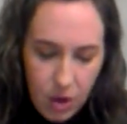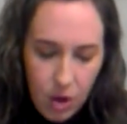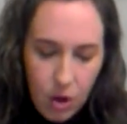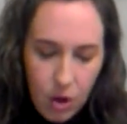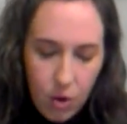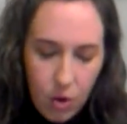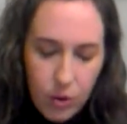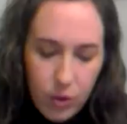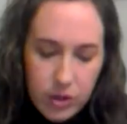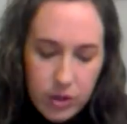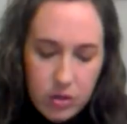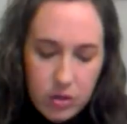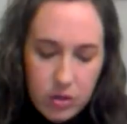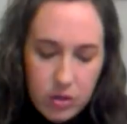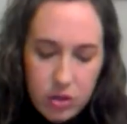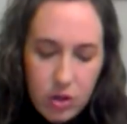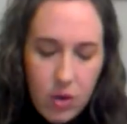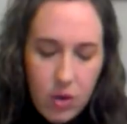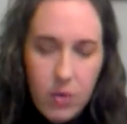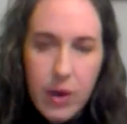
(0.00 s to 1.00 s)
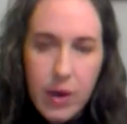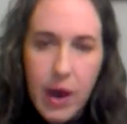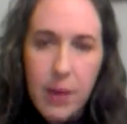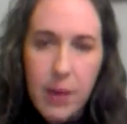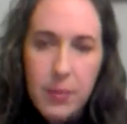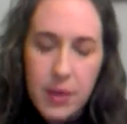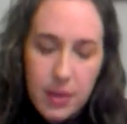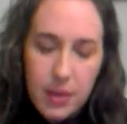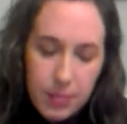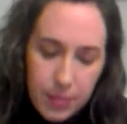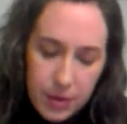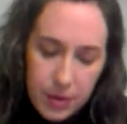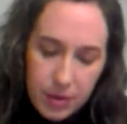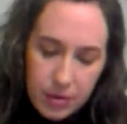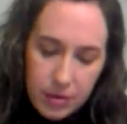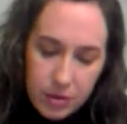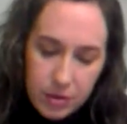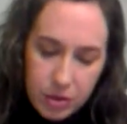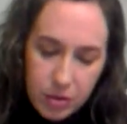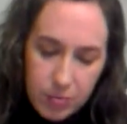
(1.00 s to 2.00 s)
When you show up, it
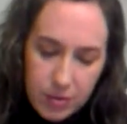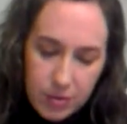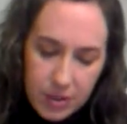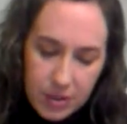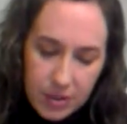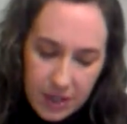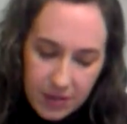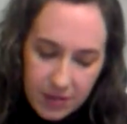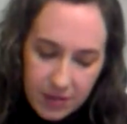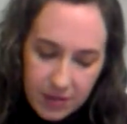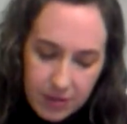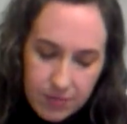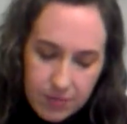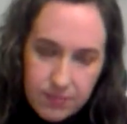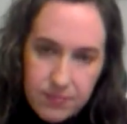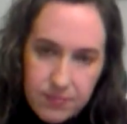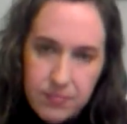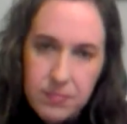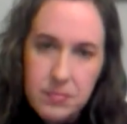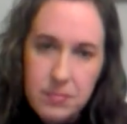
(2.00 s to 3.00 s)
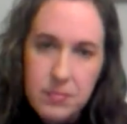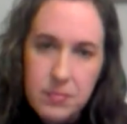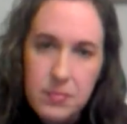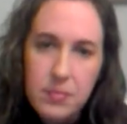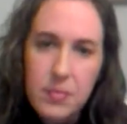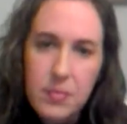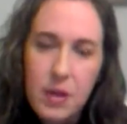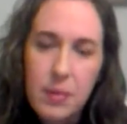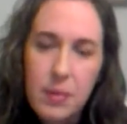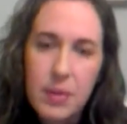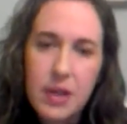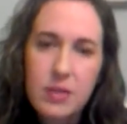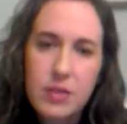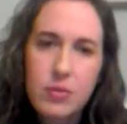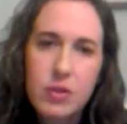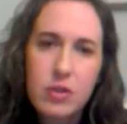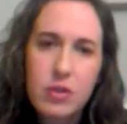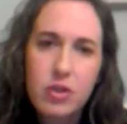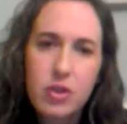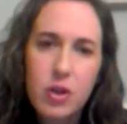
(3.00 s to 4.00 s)
builds your belief. Because
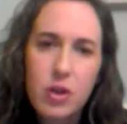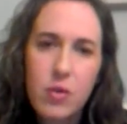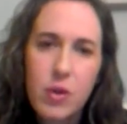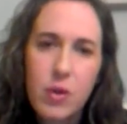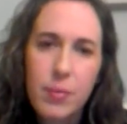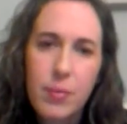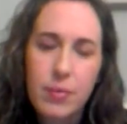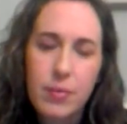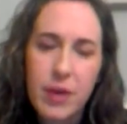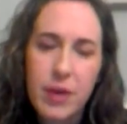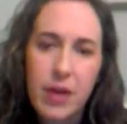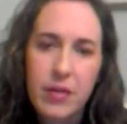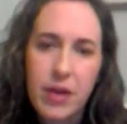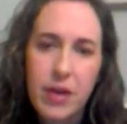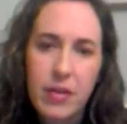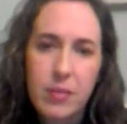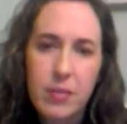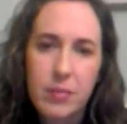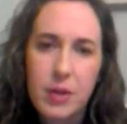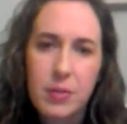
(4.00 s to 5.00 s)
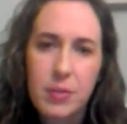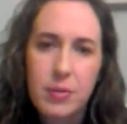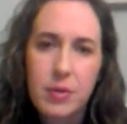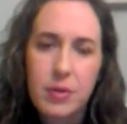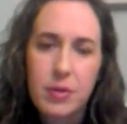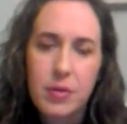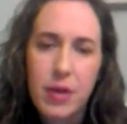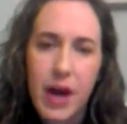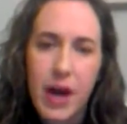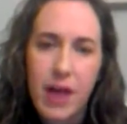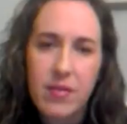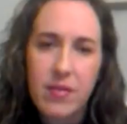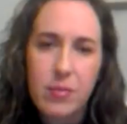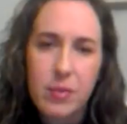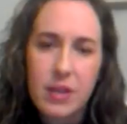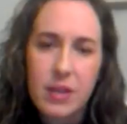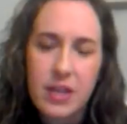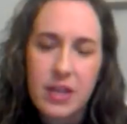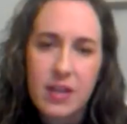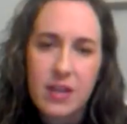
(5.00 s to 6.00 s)
when you show up around other people who have a
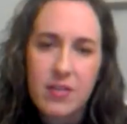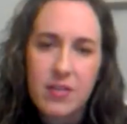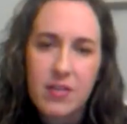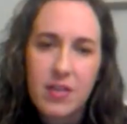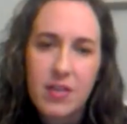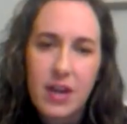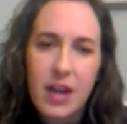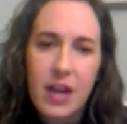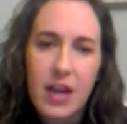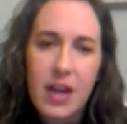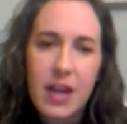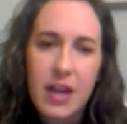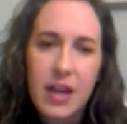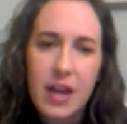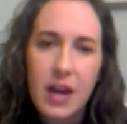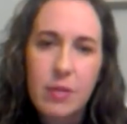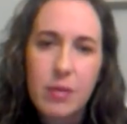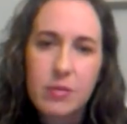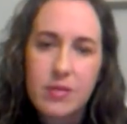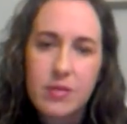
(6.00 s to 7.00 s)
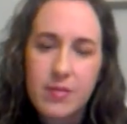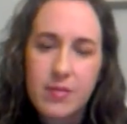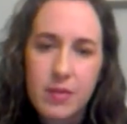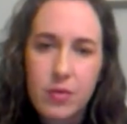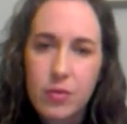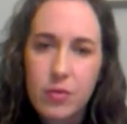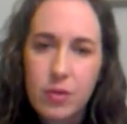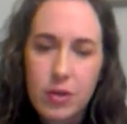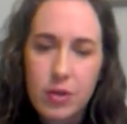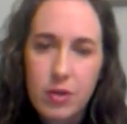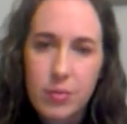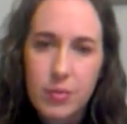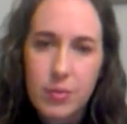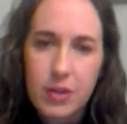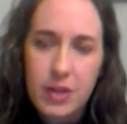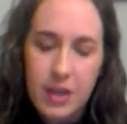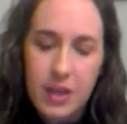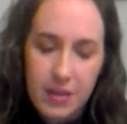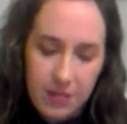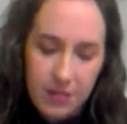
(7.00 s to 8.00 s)
belief, it helps fuel your
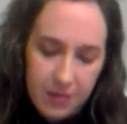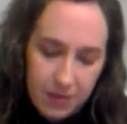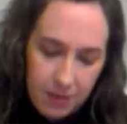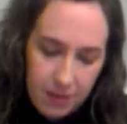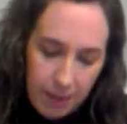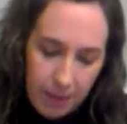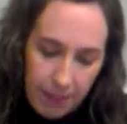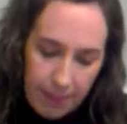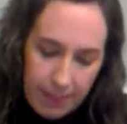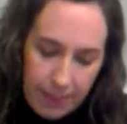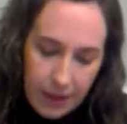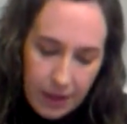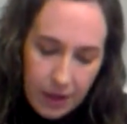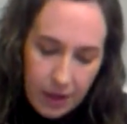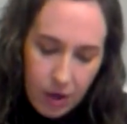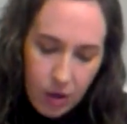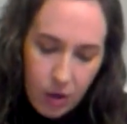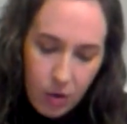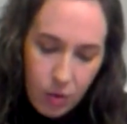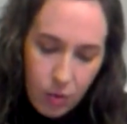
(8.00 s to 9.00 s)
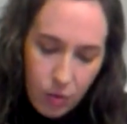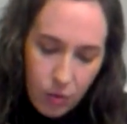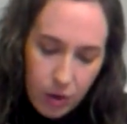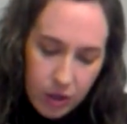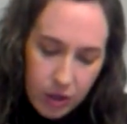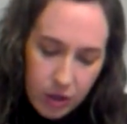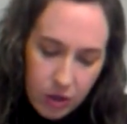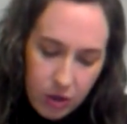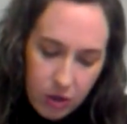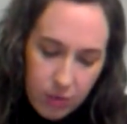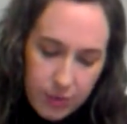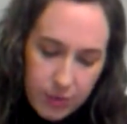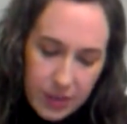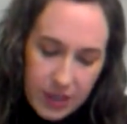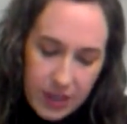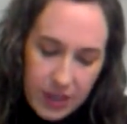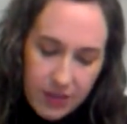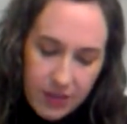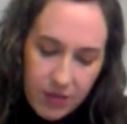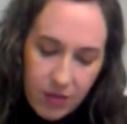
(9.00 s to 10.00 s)
belief. When your
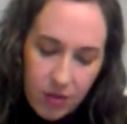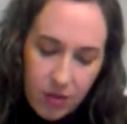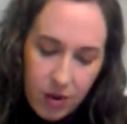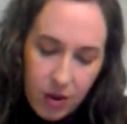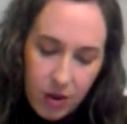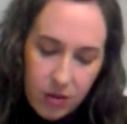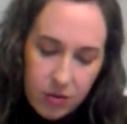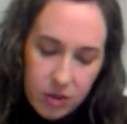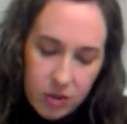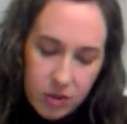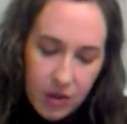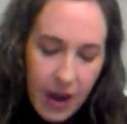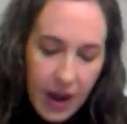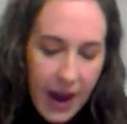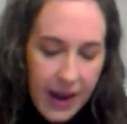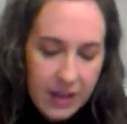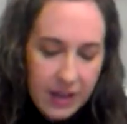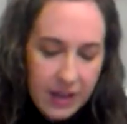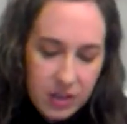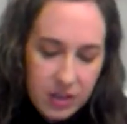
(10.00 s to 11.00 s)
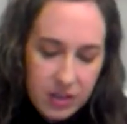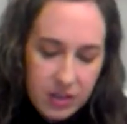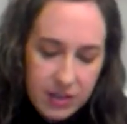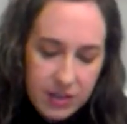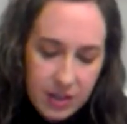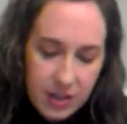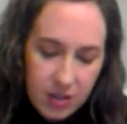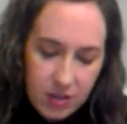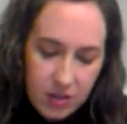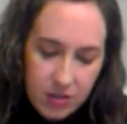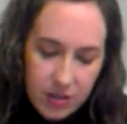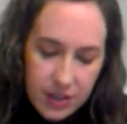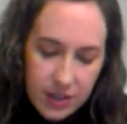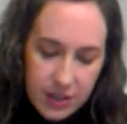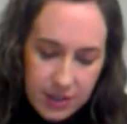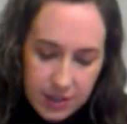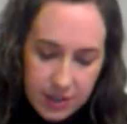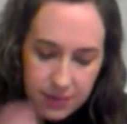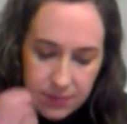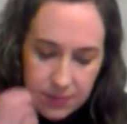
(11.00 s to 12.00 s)
belief grows, your actions
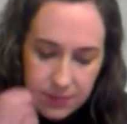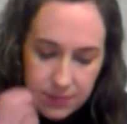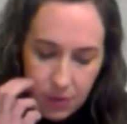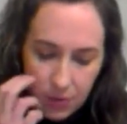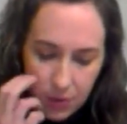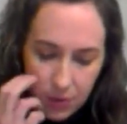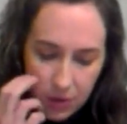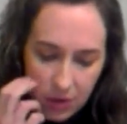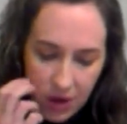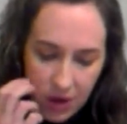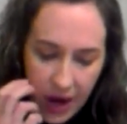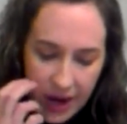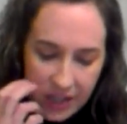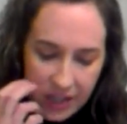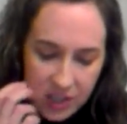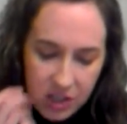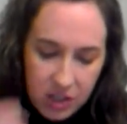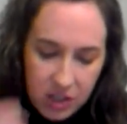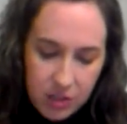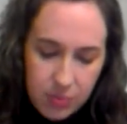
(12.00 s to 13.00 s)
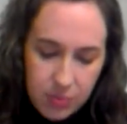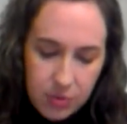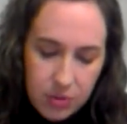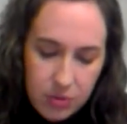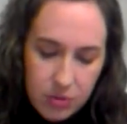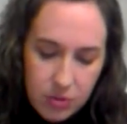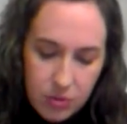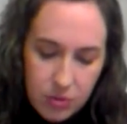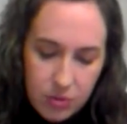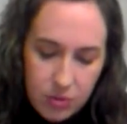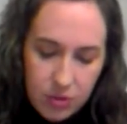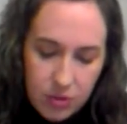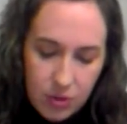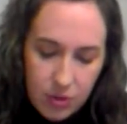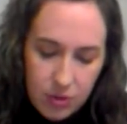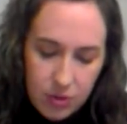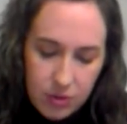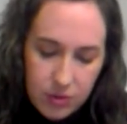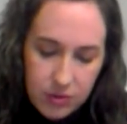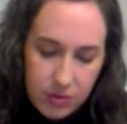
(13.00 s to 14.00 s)
increase. When your actions produce
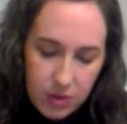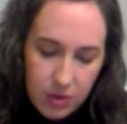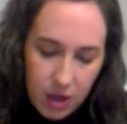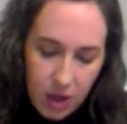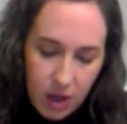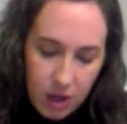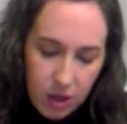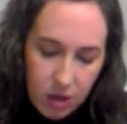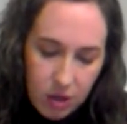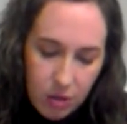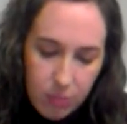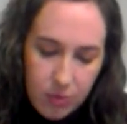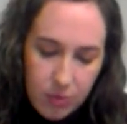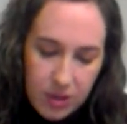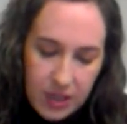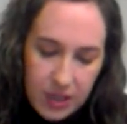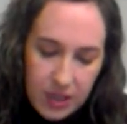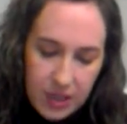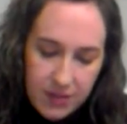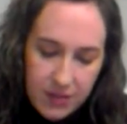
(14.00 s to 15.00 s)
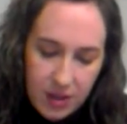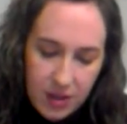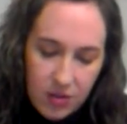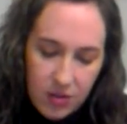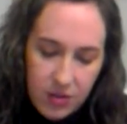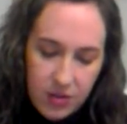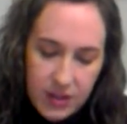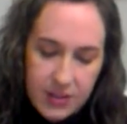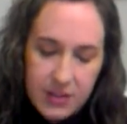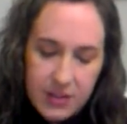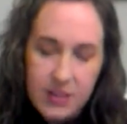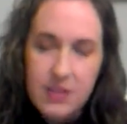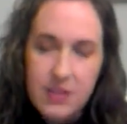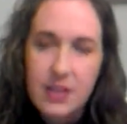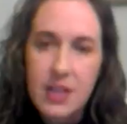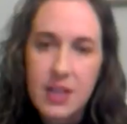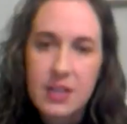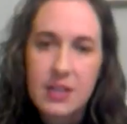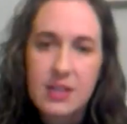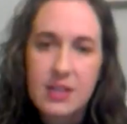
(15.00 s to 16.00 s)
results, your belief increases
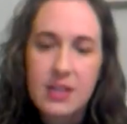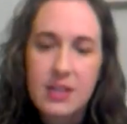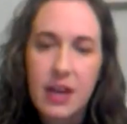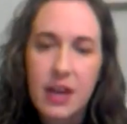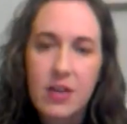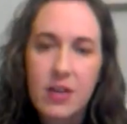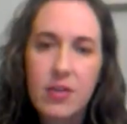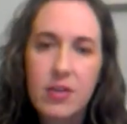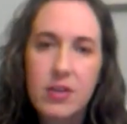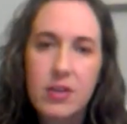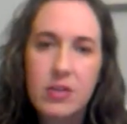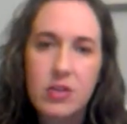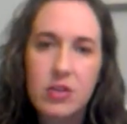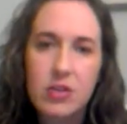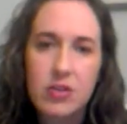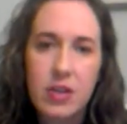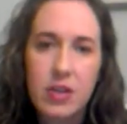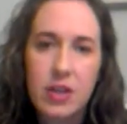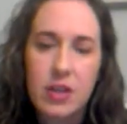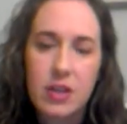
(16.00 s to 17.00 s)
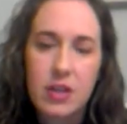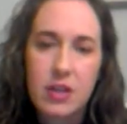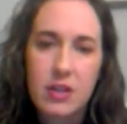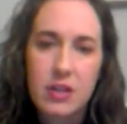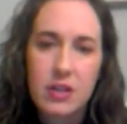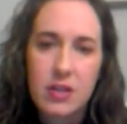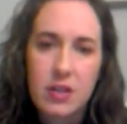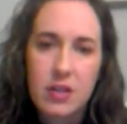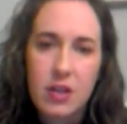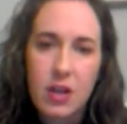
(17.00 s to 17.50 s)
and the cycle is strengthened.